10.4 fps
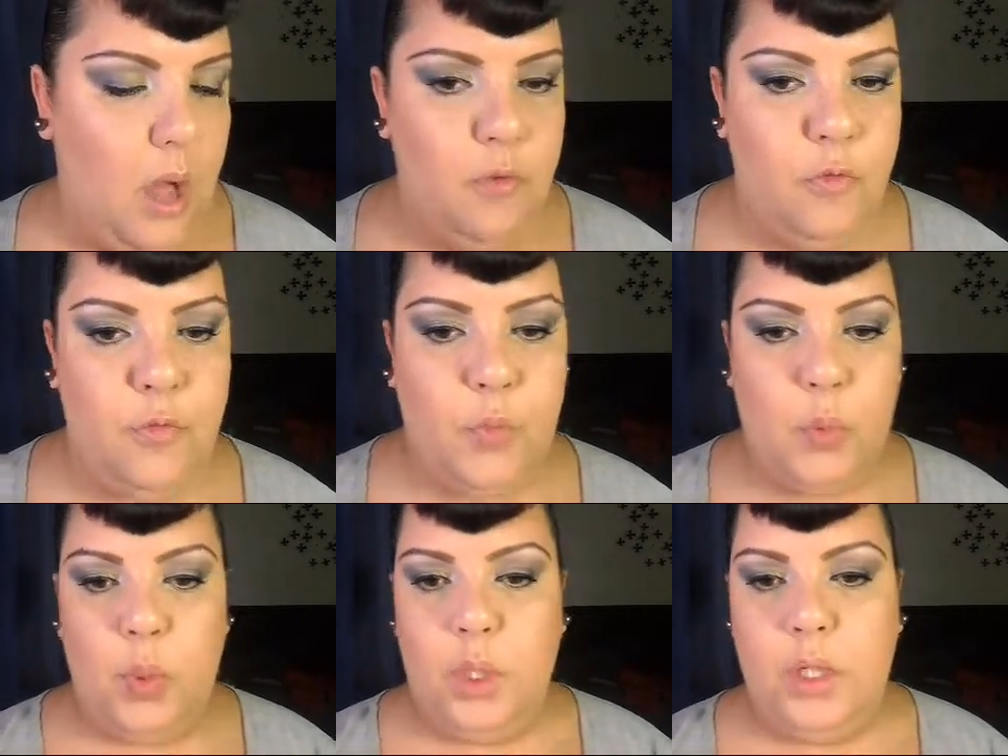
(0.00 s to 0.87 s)

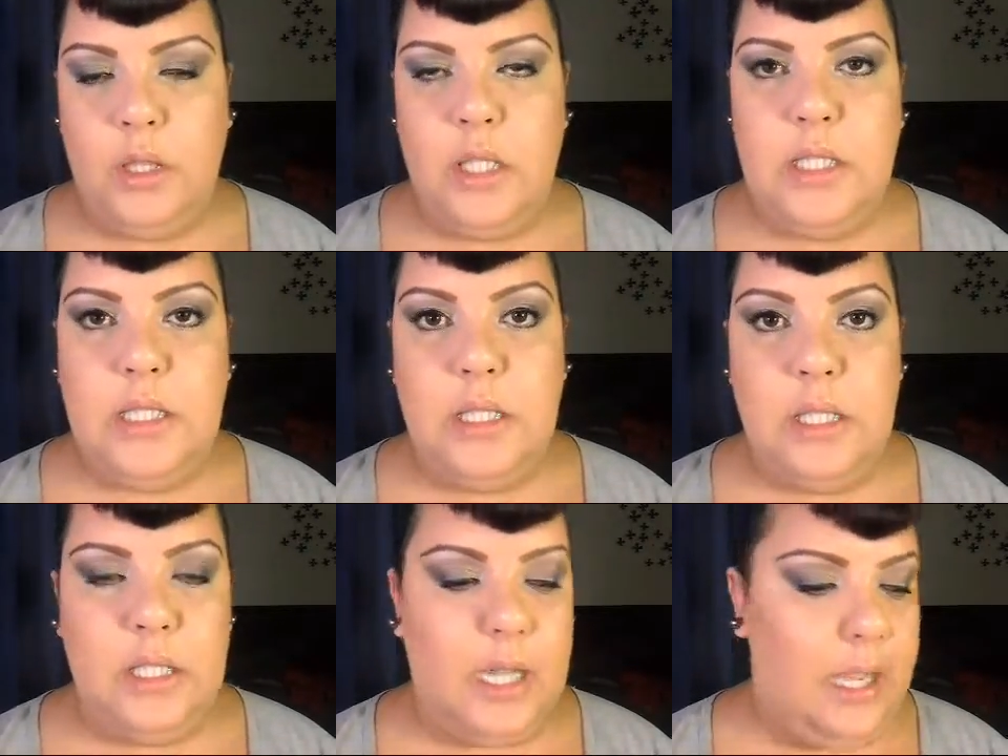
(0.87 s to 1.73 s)
for this
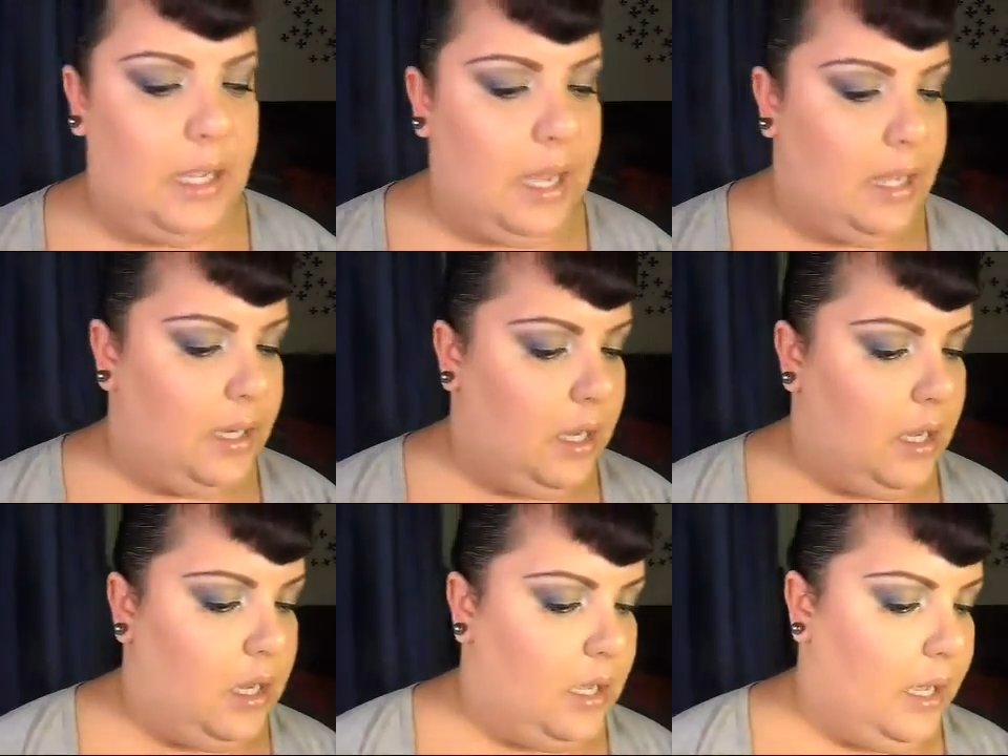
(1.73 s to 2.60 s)
look, I got
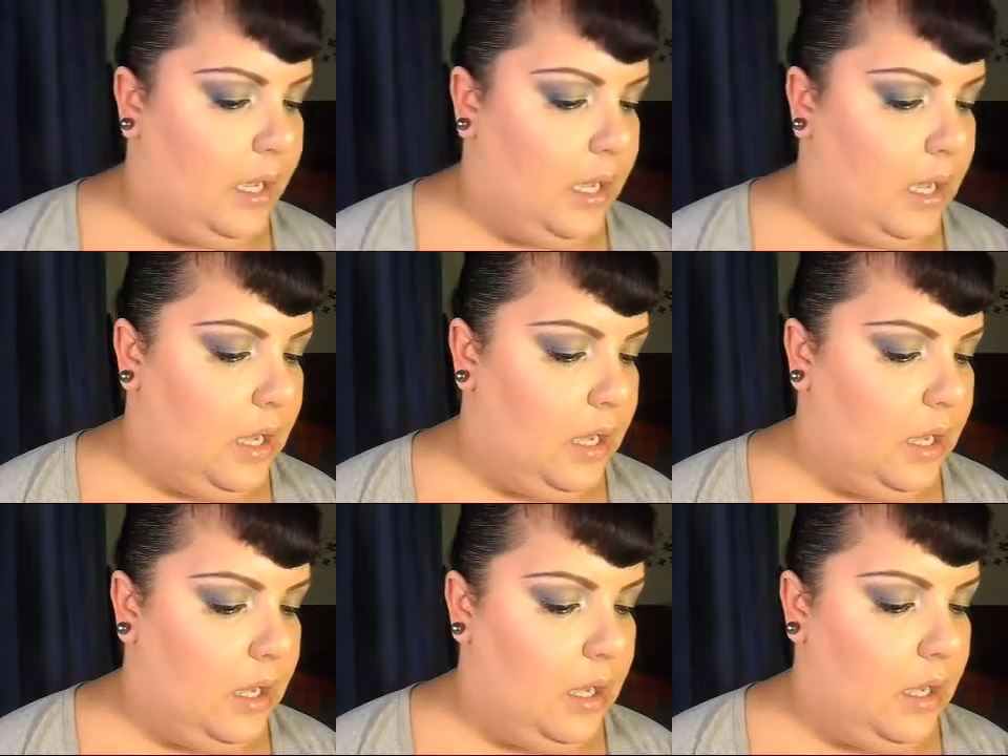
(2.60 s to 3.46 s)

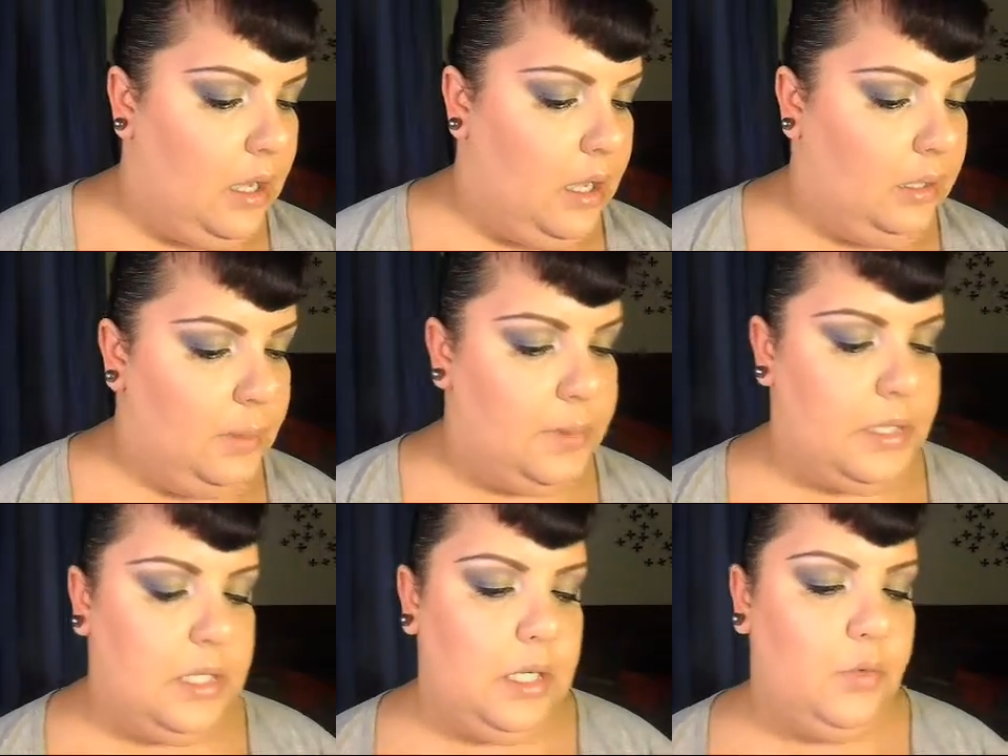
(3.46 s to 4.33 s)
a
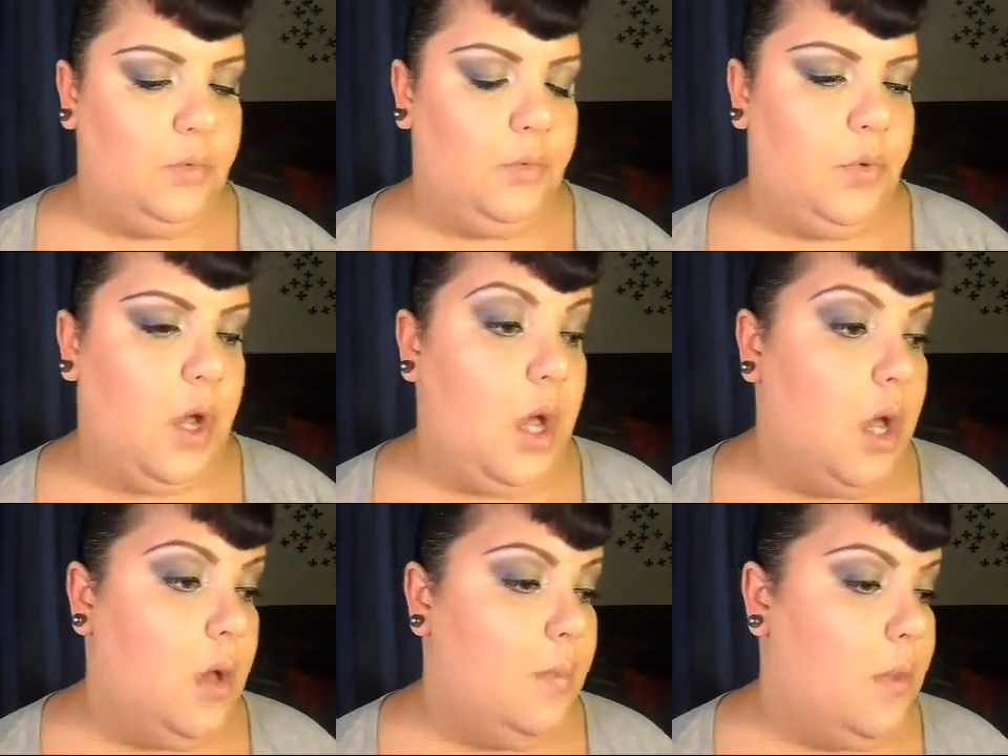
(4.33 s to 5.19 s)
lipstick
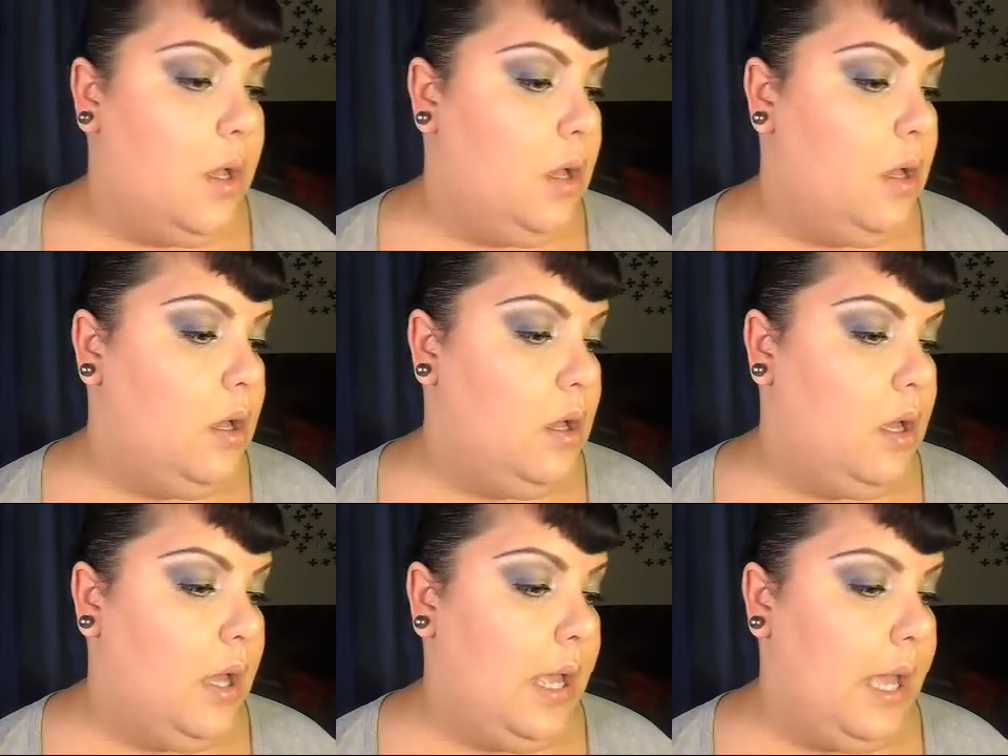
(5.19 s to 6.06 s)
from
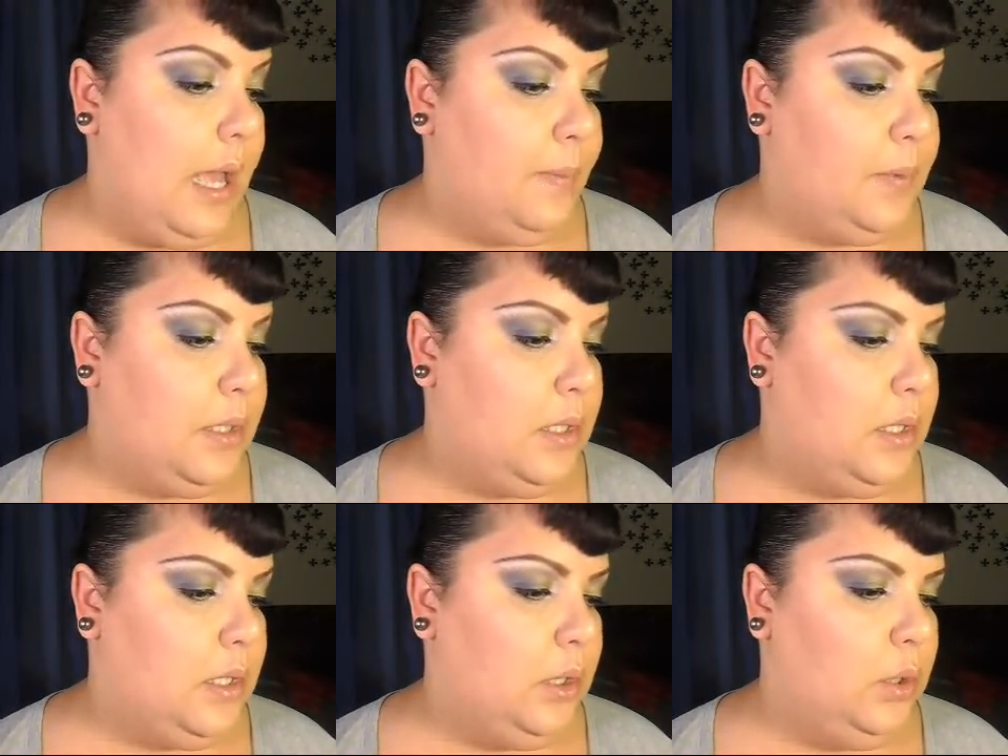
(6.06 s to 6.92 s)

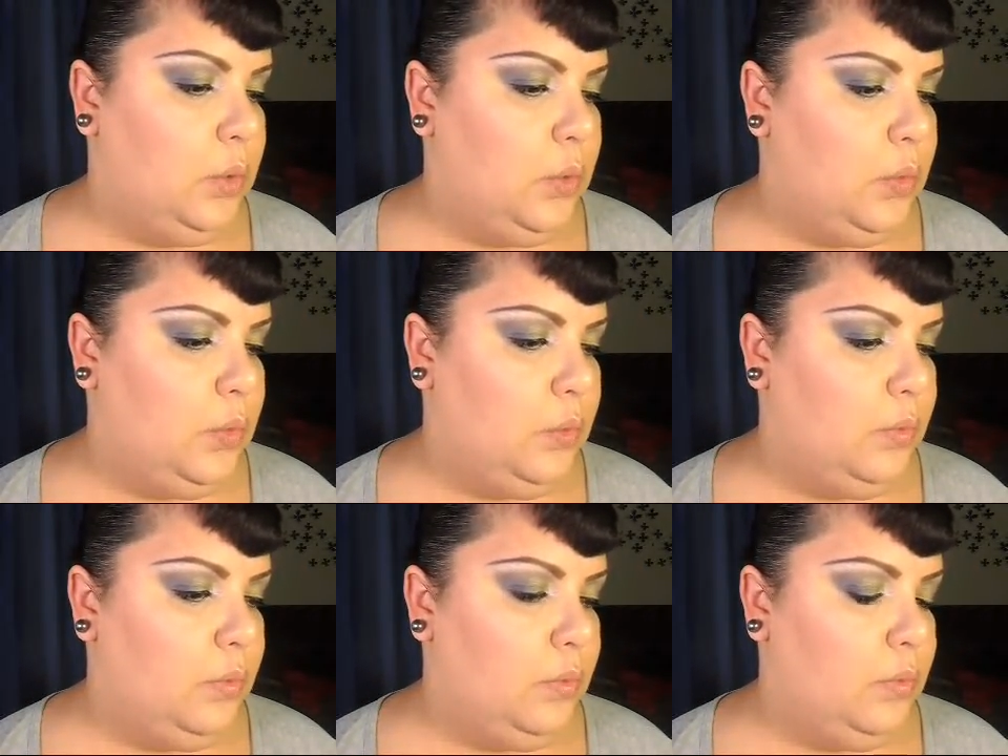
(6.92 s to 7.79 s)
Absolute.
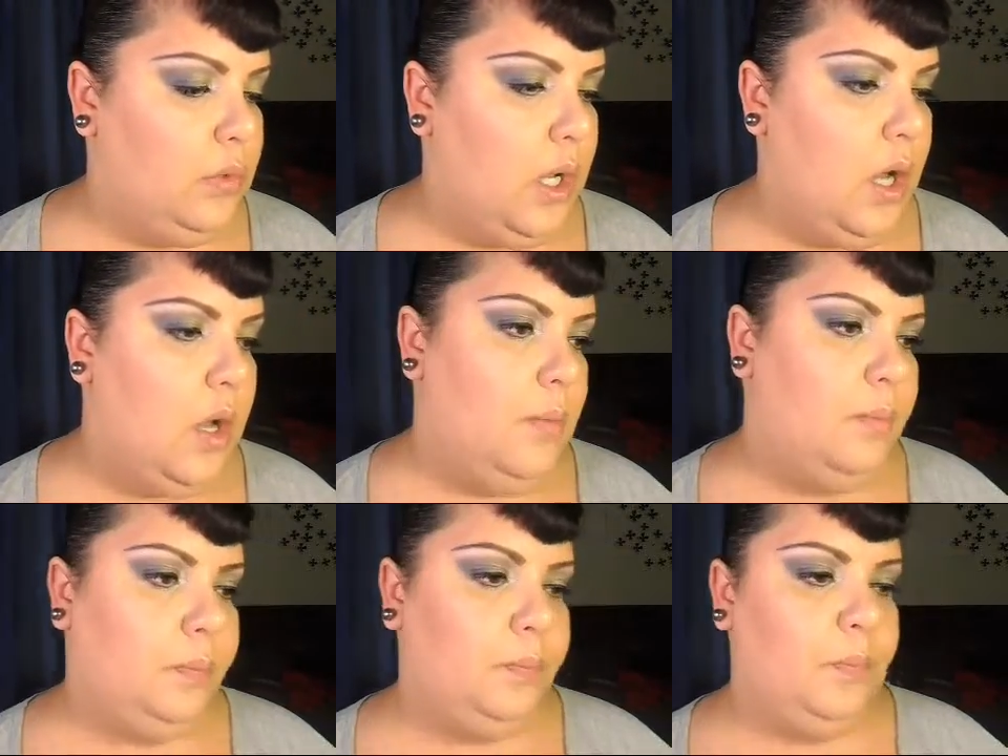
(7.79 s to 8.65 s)

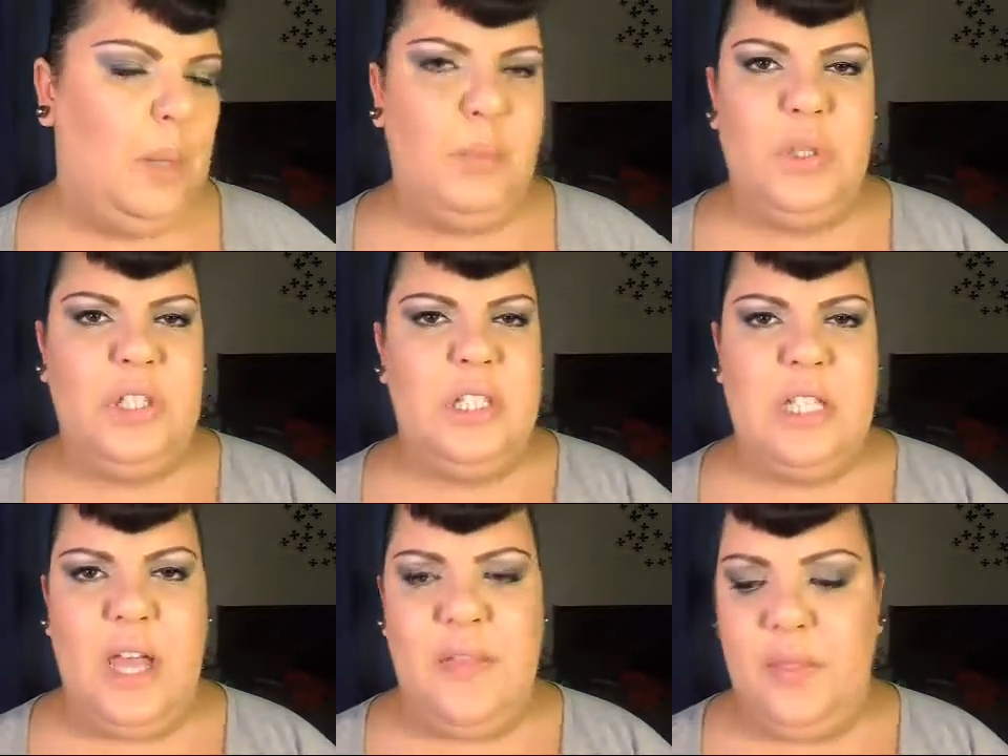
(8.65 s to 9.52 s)
I bought
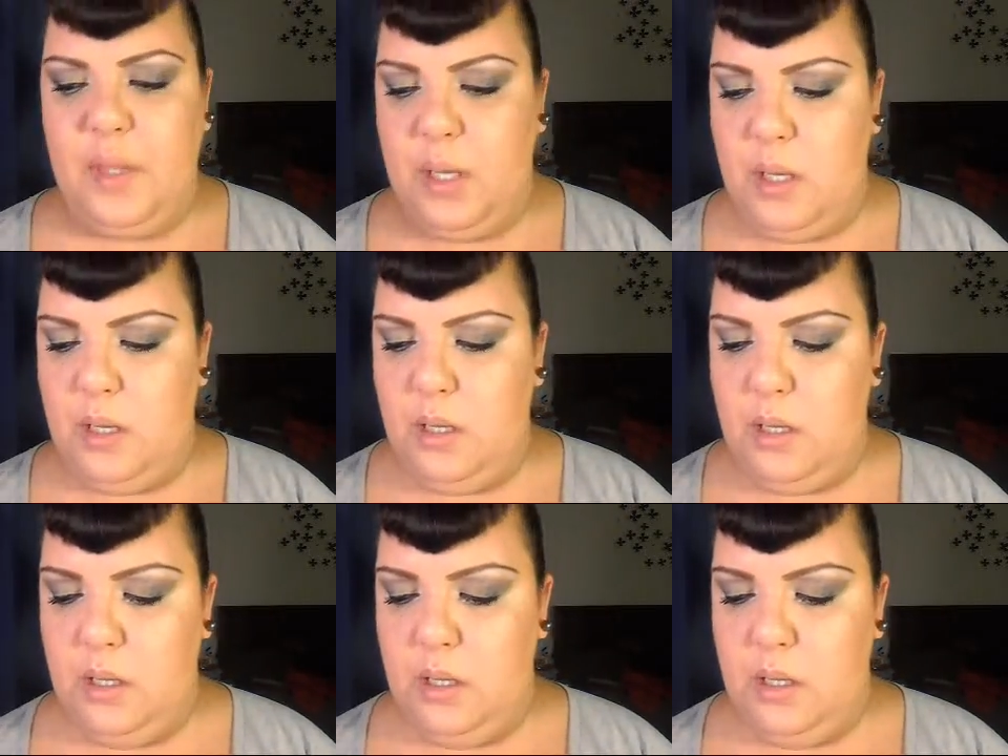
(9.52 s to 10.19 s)
this at the,